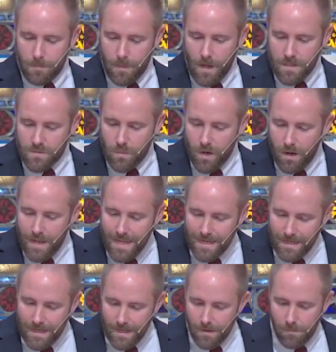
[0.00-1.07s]
As we are in
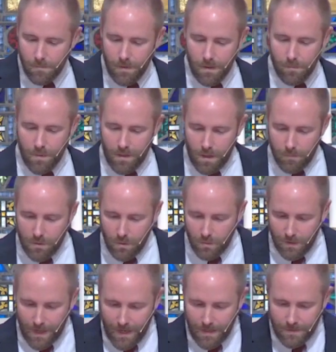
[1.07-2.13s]
him and become
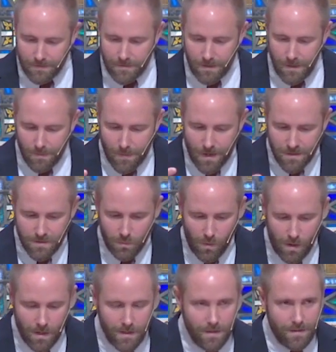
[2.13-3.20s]
united to him as
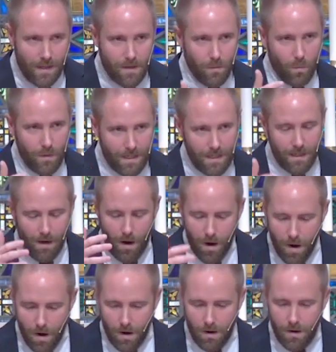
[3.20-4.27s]
one, then we
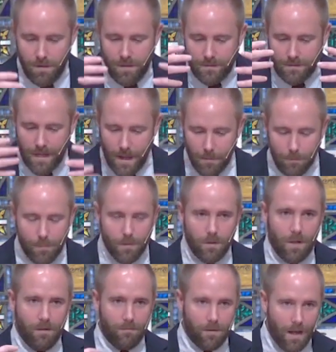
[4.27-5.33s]
are the temple
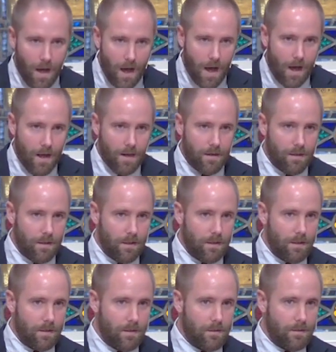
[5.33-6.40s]
of God
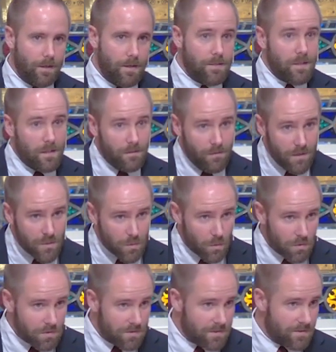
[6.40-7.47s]
as
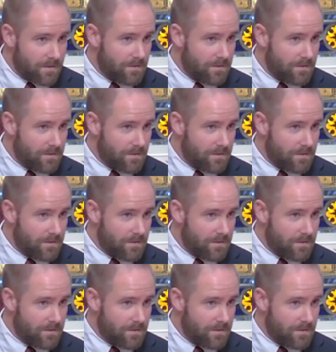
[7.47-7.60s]
individuals.